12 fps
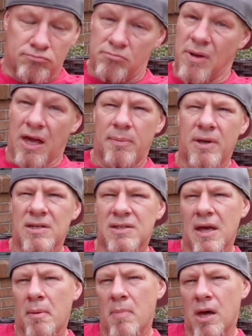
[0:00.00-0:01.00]
maybe it's
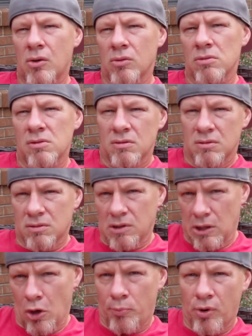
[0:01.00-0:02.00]
that metal
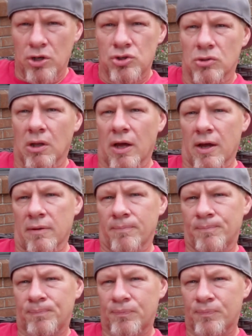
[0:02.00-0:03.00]
low pressure line
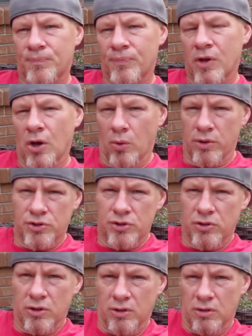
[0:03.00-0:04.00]
going to
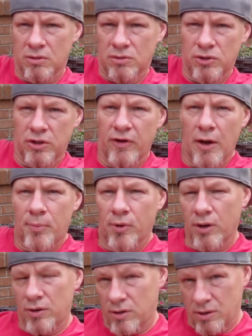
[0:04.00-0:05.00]
the
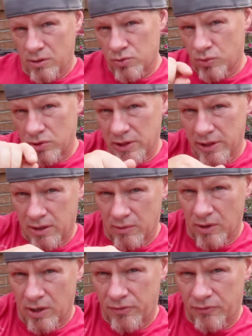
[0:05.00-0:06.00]
evaporator, that's where it's leaking,
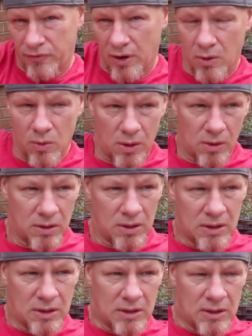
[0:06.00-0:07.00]
right at the firewall.
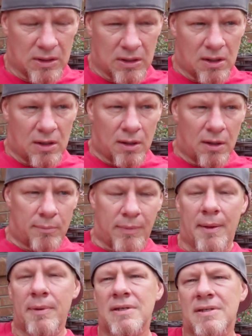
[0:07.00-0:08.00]

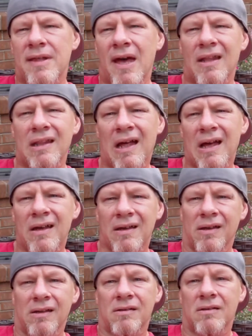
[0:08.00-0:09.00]
Maybe it's that line.
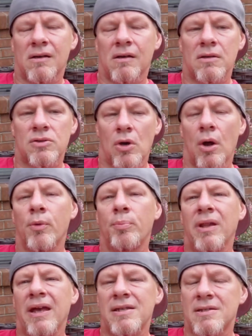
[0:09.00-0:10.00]
So I
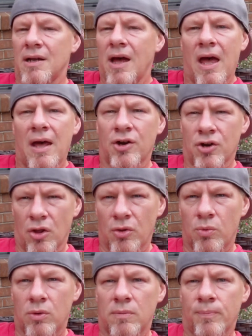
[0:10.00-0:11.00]
replaced it. I had another
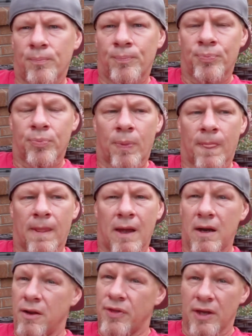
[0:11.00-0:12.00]
one.
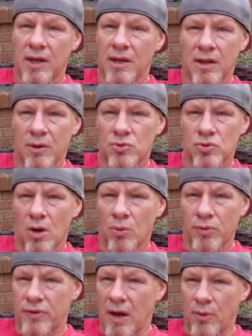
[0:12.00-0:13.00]
Didn't think anything was wrong
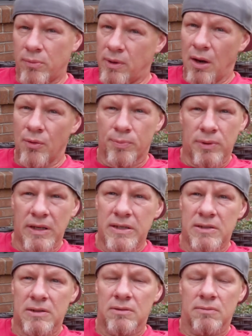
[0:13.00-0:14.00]
with that one, but I
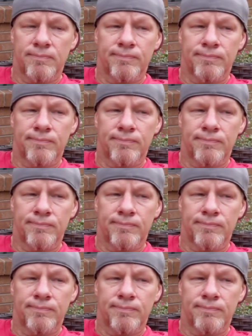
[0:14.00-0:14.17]
replaced it.